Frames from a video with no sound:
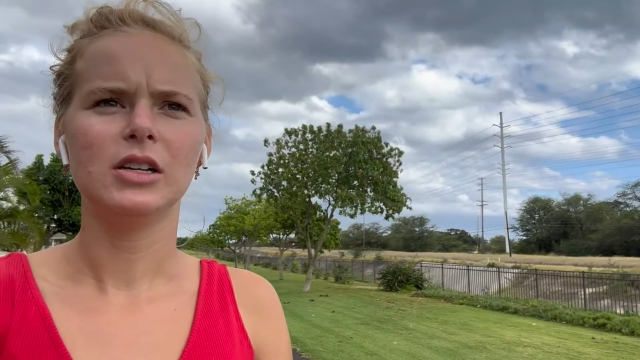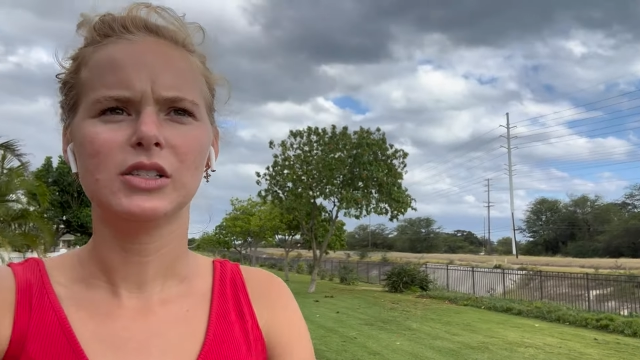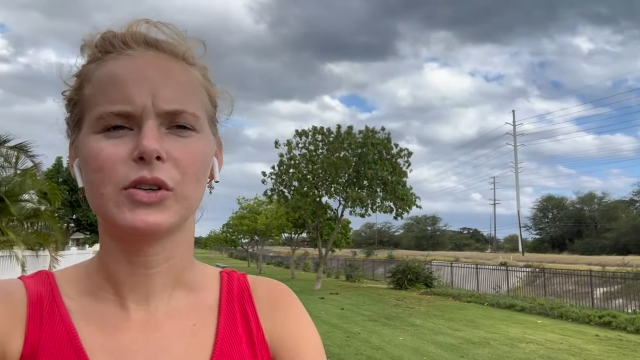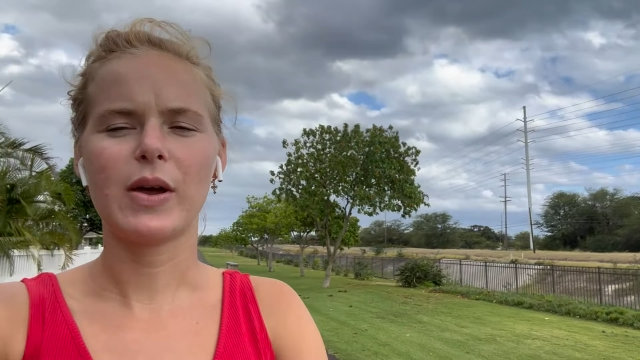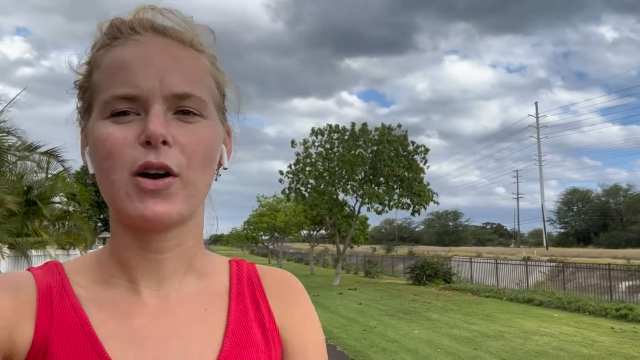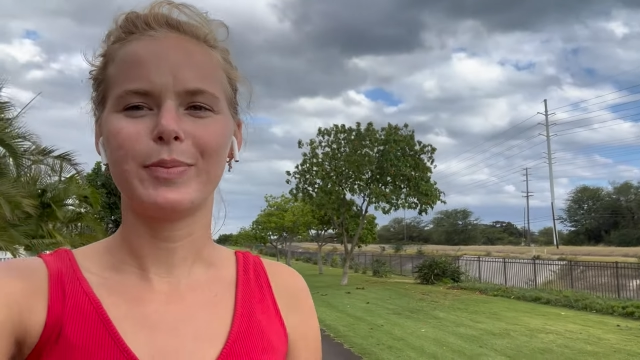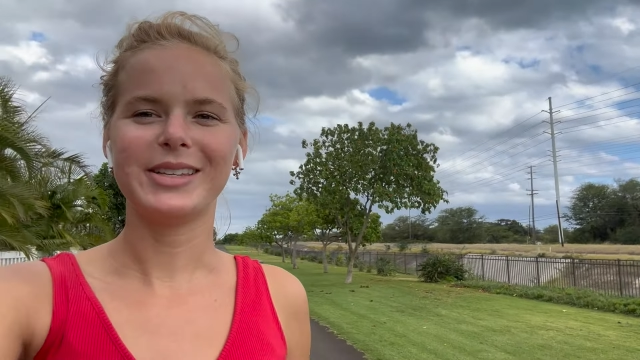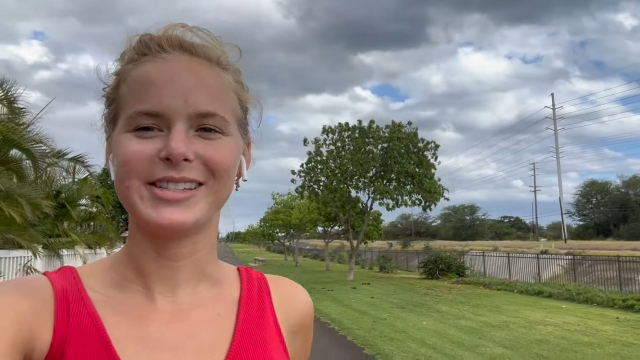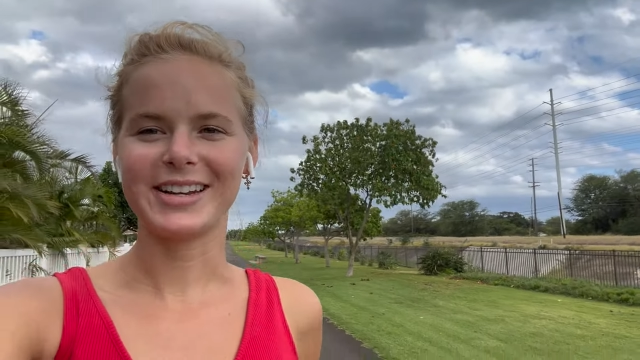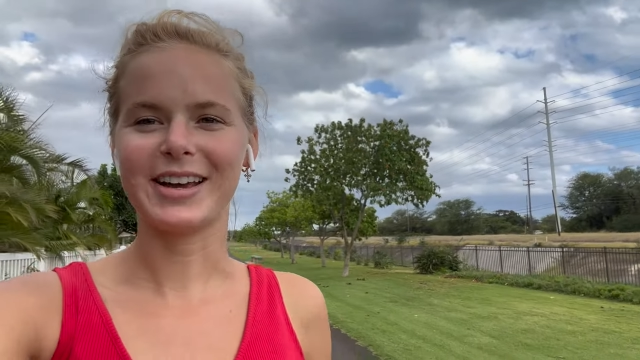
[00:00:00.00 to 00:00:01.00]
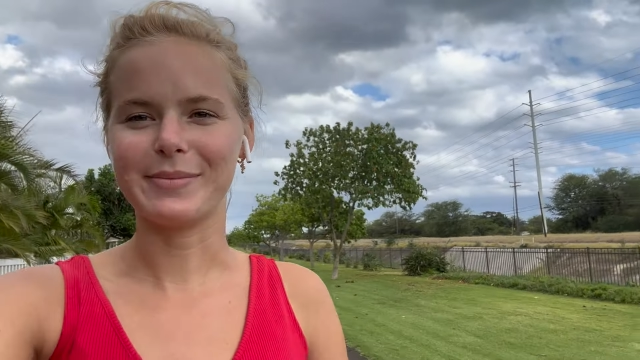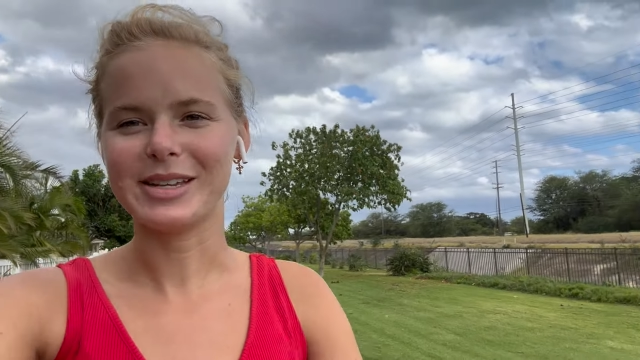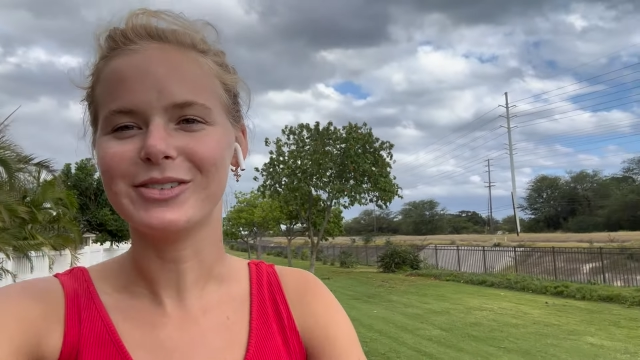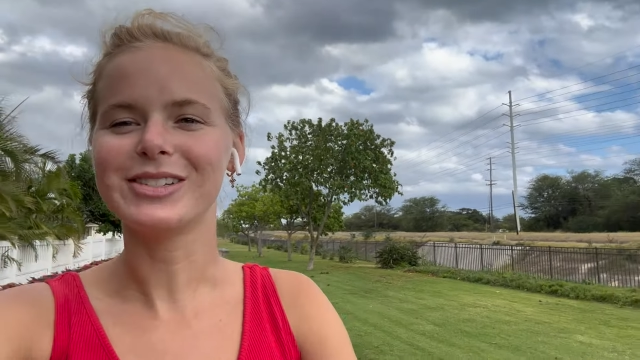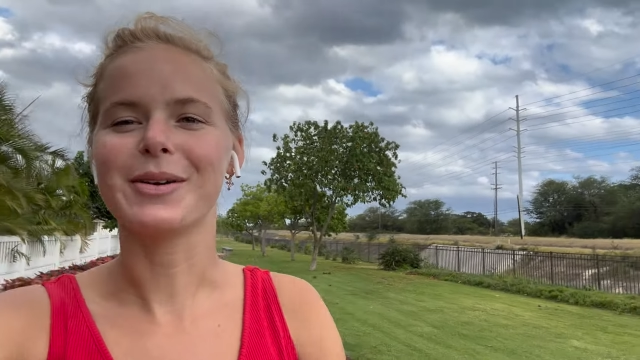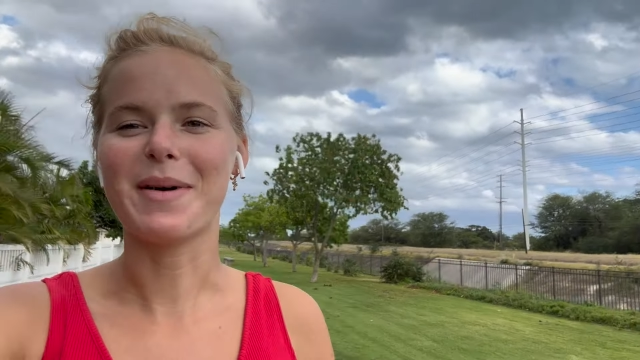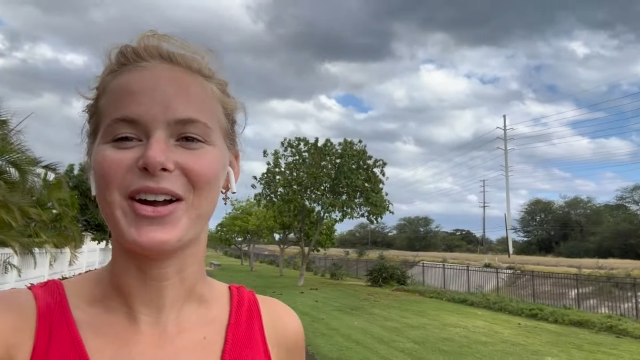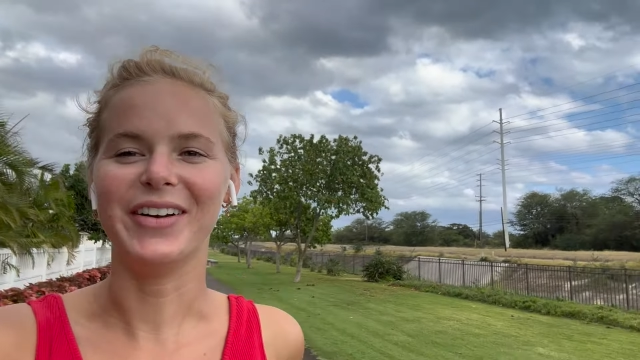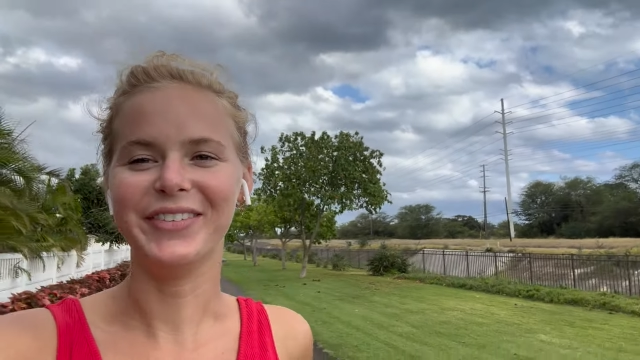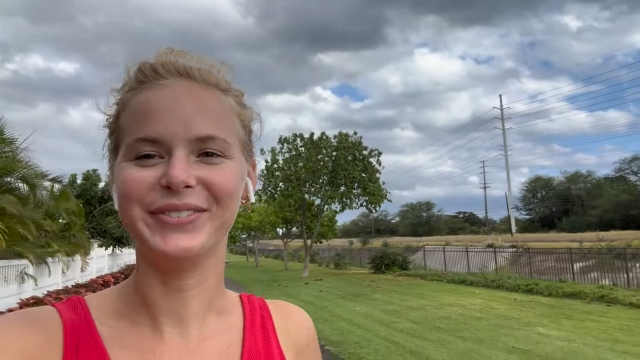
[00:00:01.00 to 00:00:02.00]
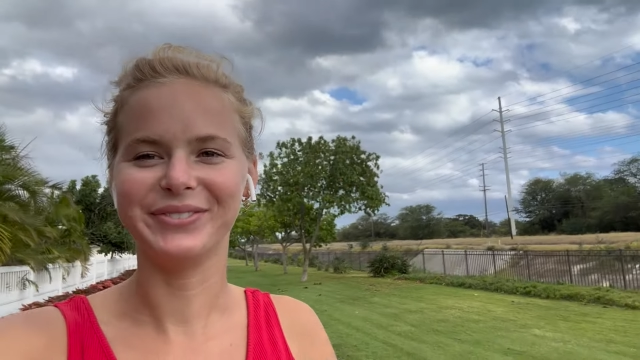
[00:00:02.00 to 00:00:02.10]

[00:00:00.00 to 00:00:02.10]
So I hope the sun comes out tomorrow.